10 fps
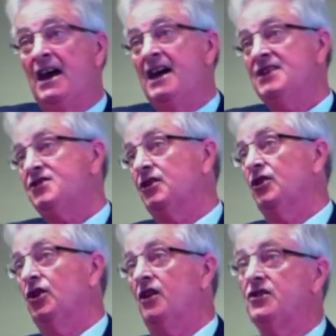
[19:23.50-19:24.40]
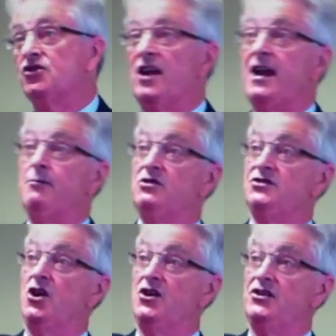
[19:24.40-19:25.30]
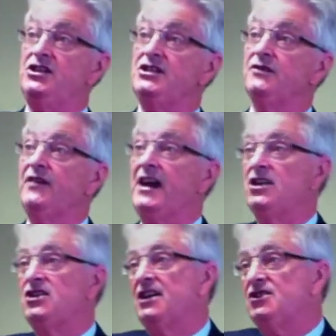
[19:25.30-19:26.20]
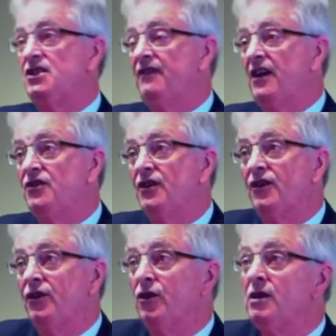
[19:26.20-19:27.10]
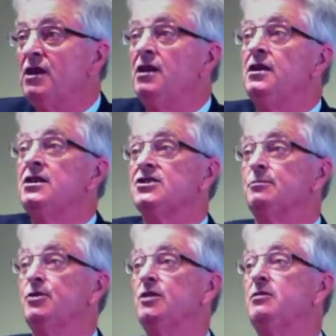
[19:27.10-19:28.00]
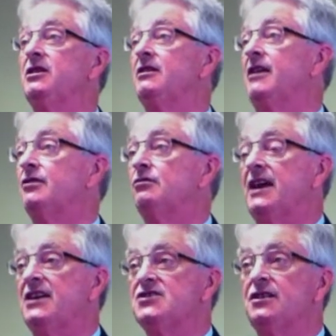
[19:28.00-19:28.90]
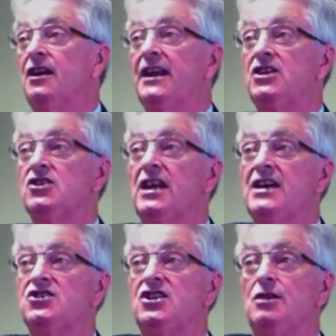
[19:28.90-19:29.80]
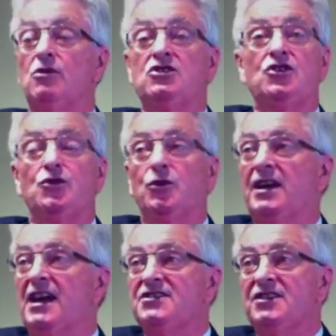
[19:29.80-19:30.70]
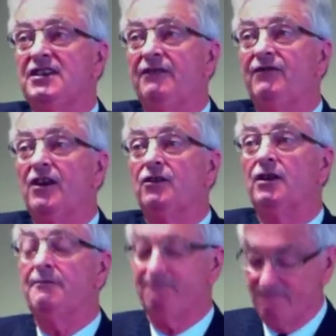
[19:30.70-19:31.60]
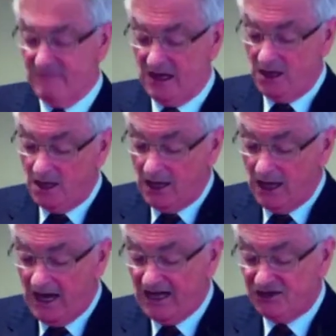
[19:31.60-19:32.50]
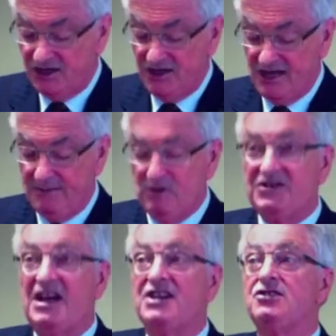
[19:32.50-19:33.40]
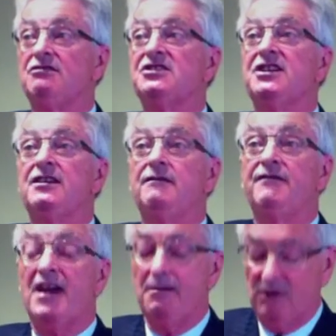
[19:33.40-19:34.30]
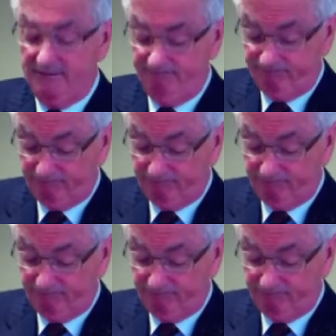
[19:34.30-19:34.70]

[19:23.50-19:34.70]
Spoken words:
Ask the girl on the tram who's 19 years of age how she voted at her suburban local council election last year and what she thought of casting that vote. Ask your neighbours, ask your extended family.